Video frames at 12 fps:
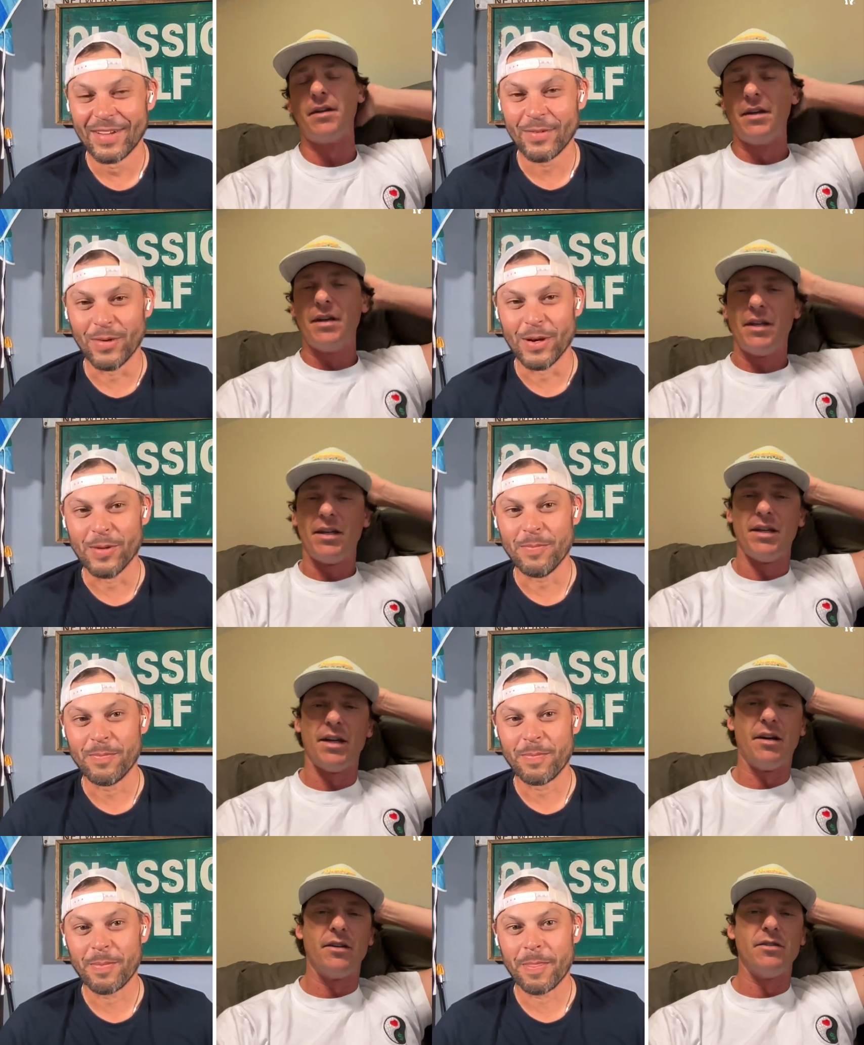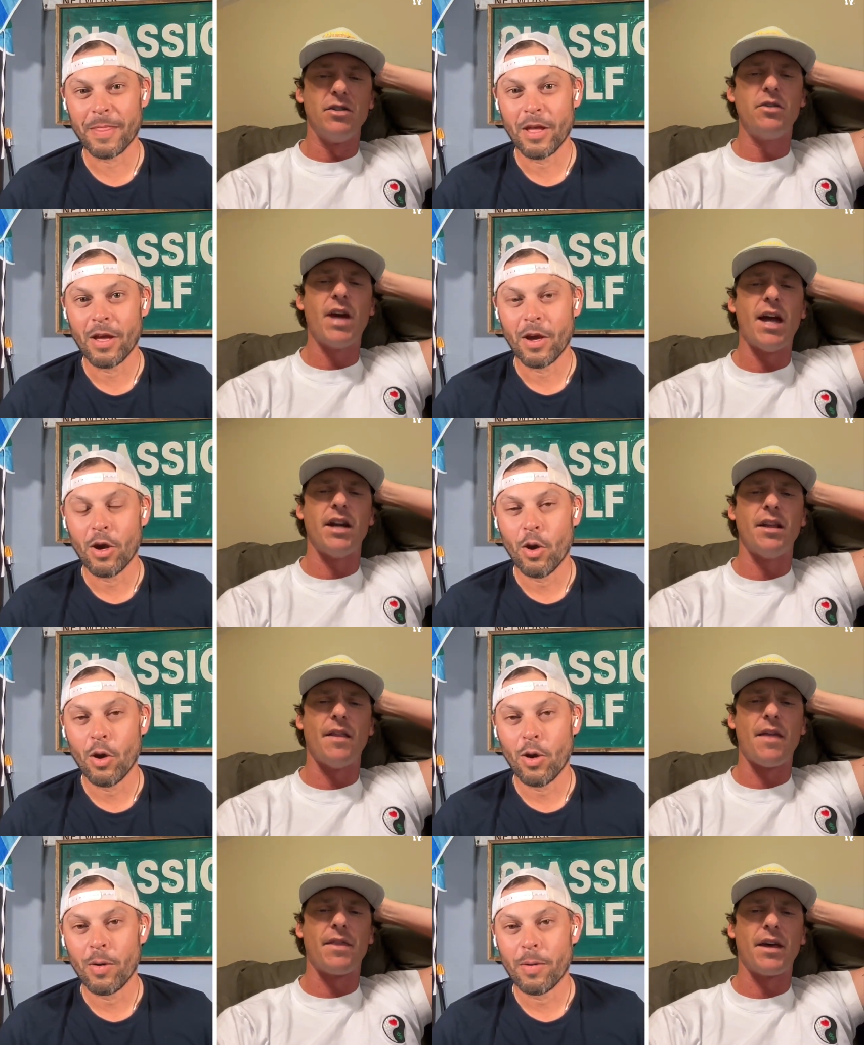Speaker 1: Right. You, know, you caddied
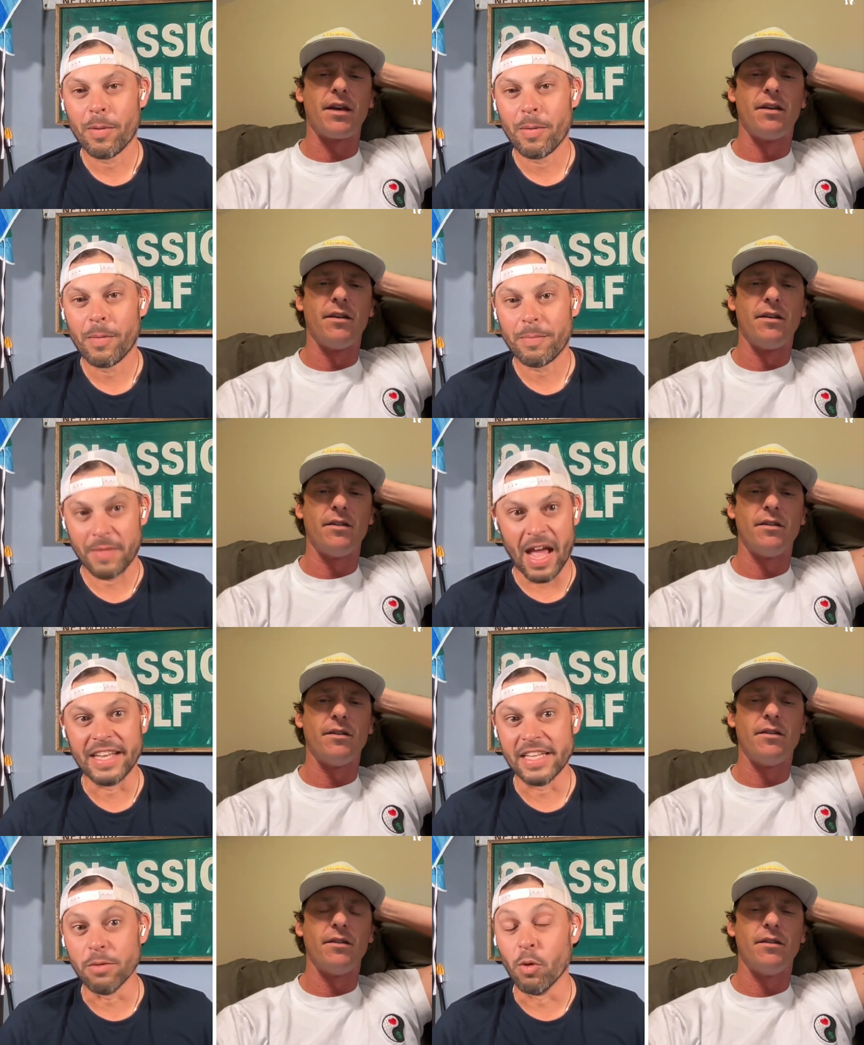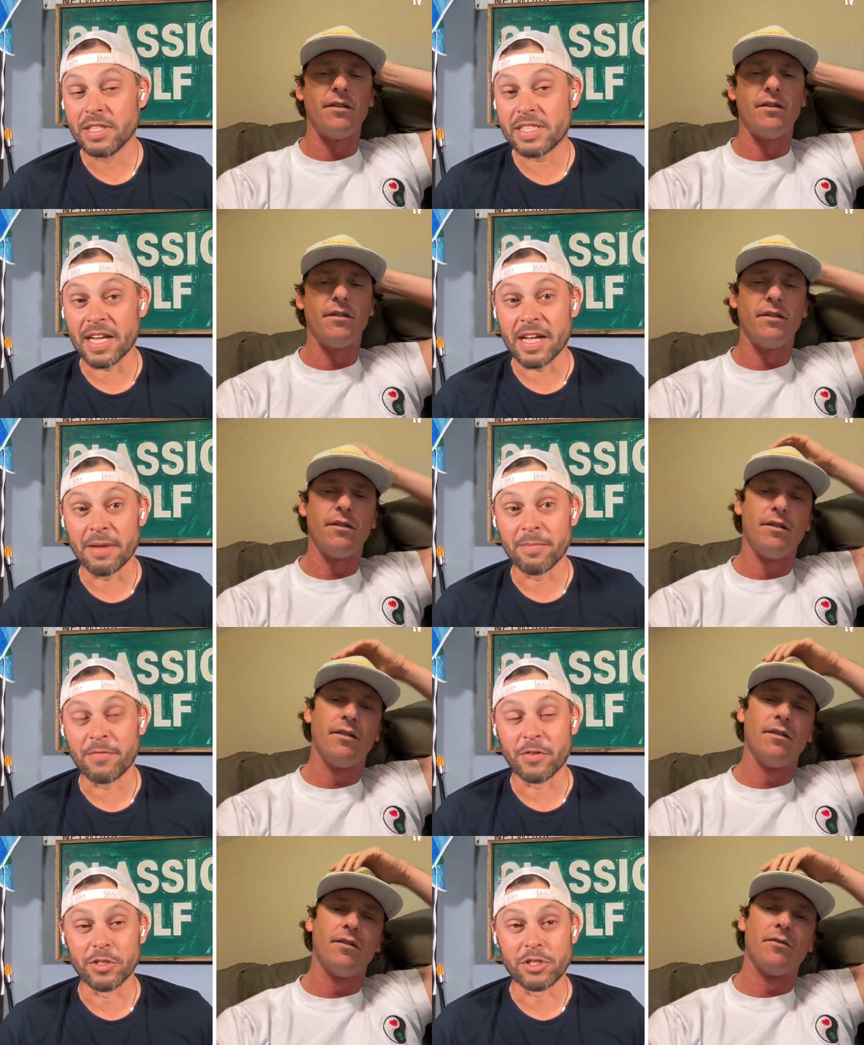in that thing.
Speaker 2: I did one
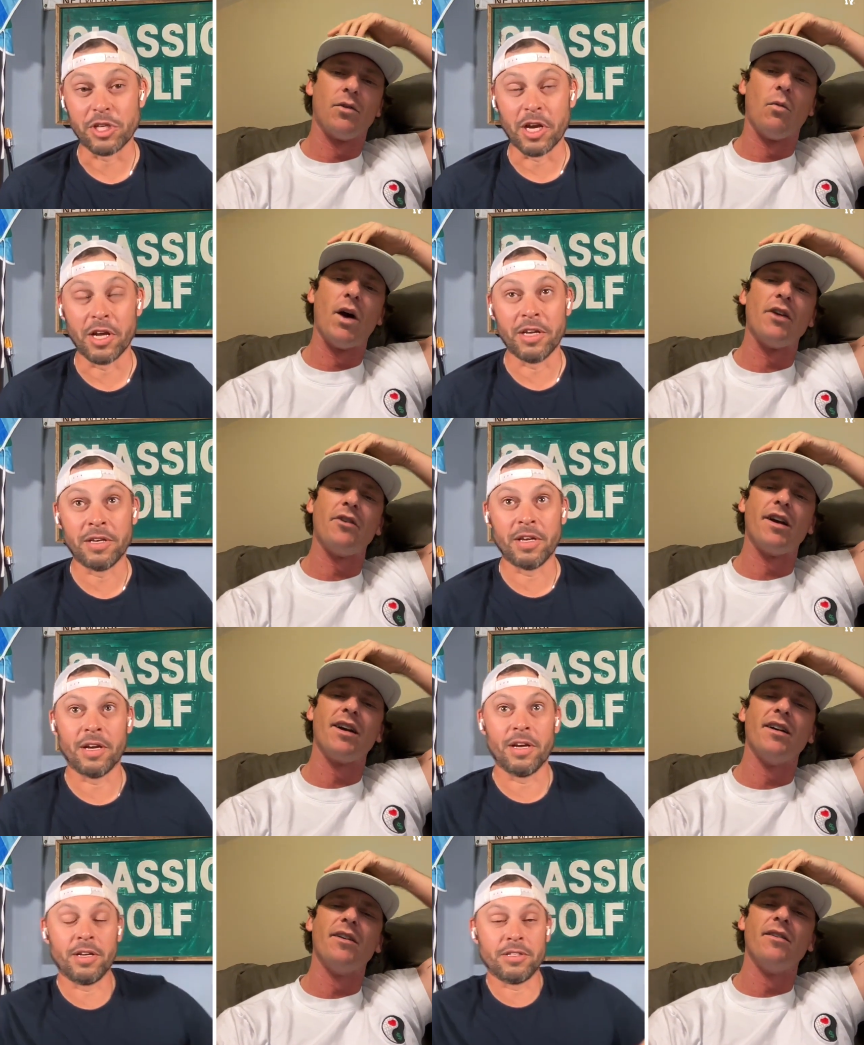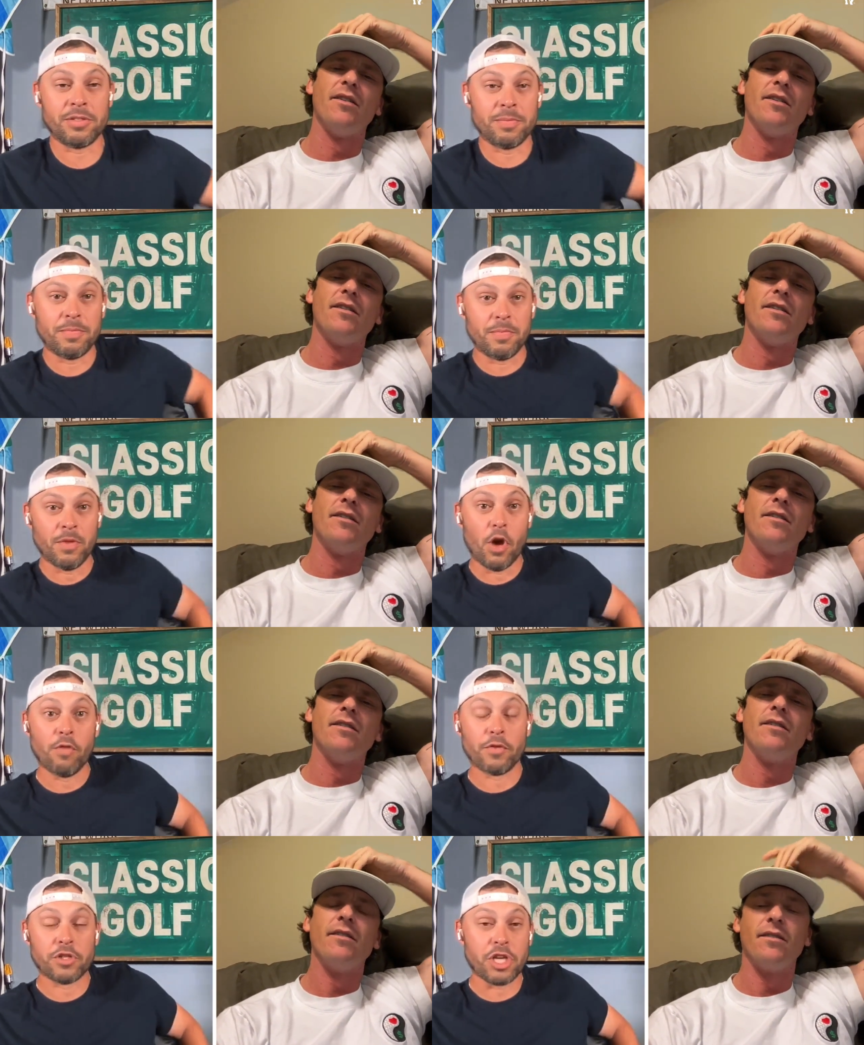time for John uh
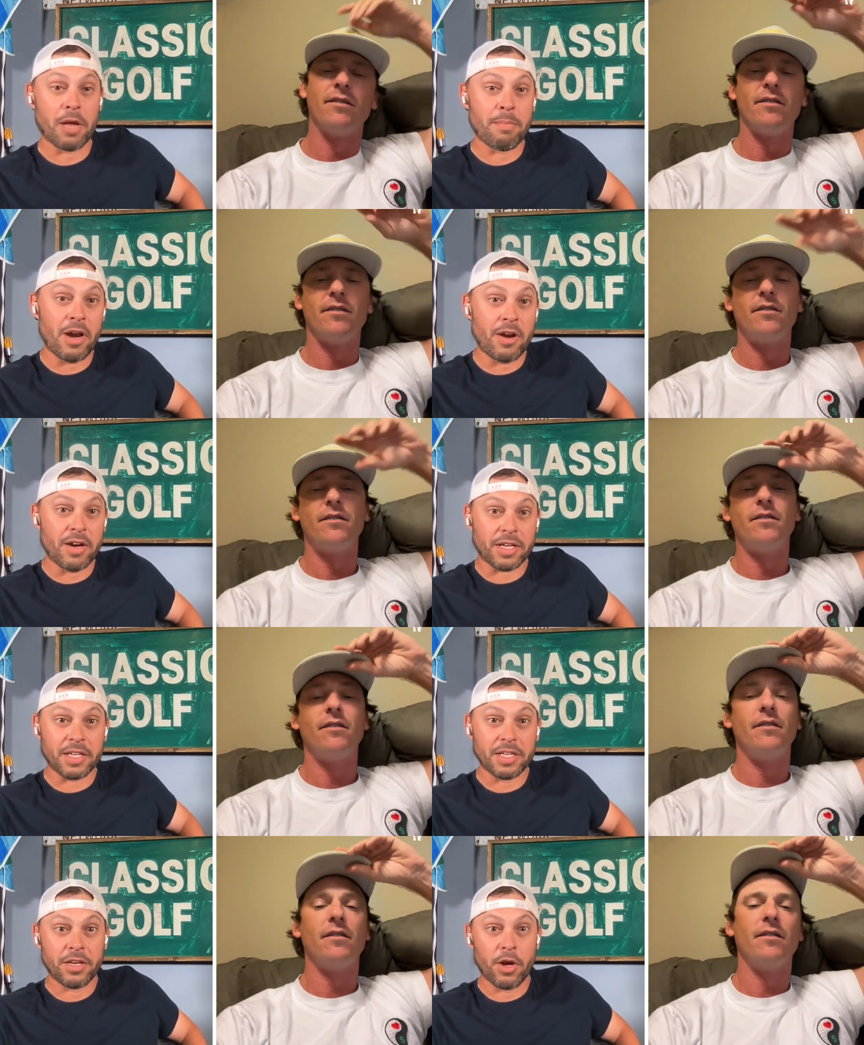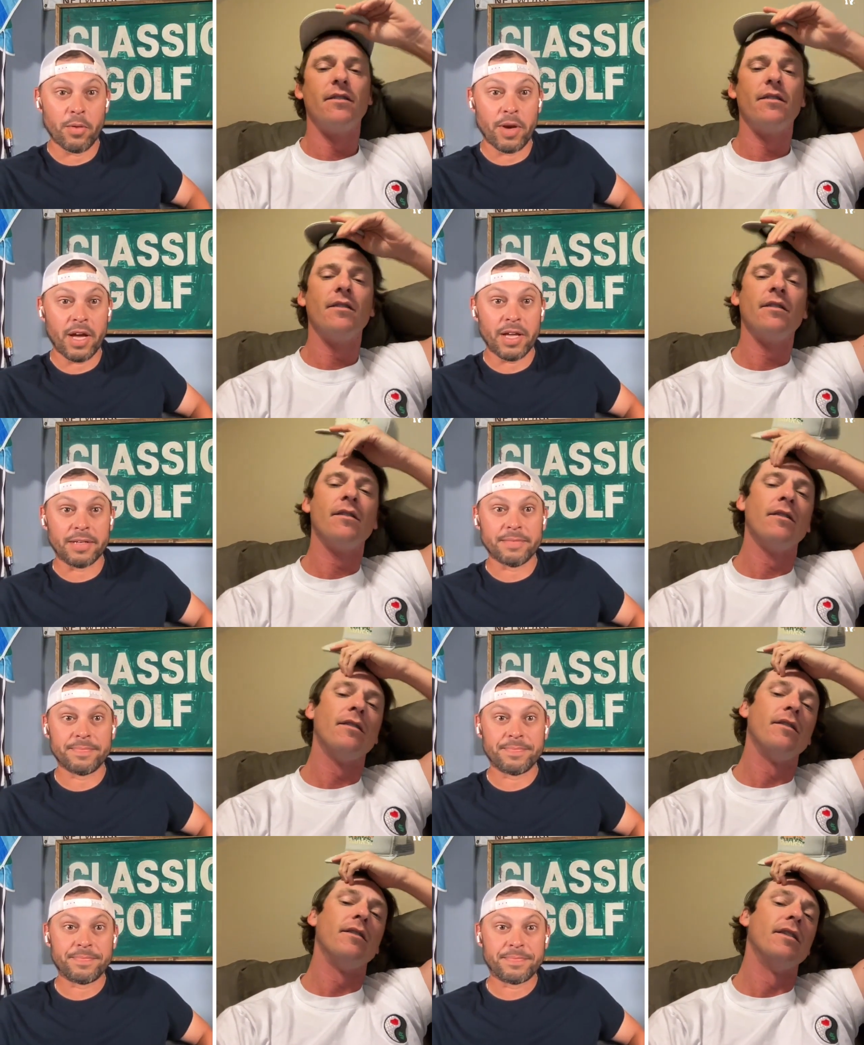no, for John Merrick in 09.
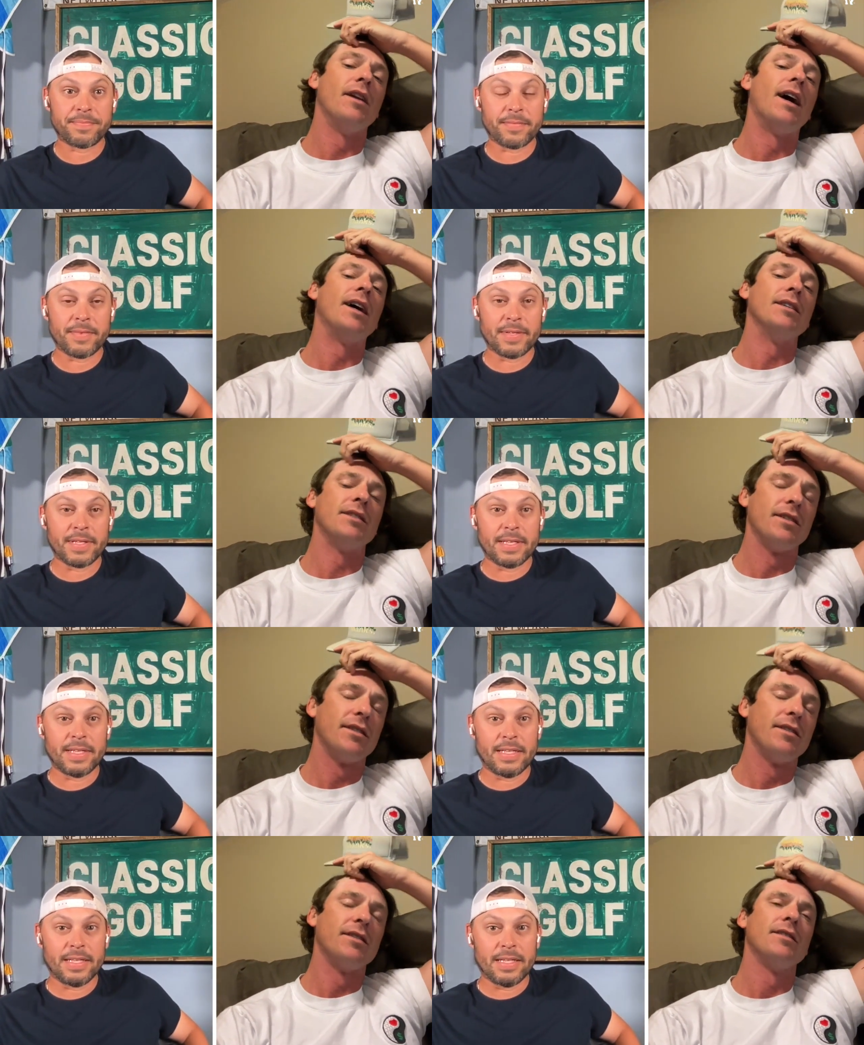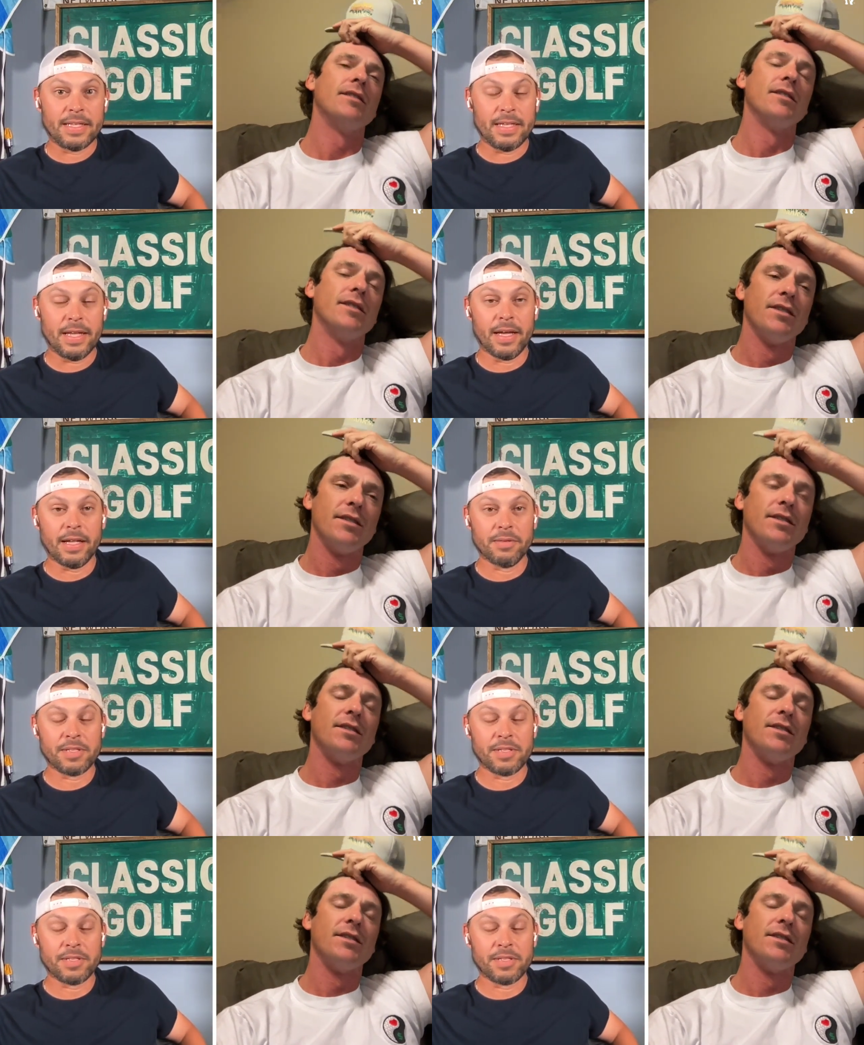Nice. Yeah, it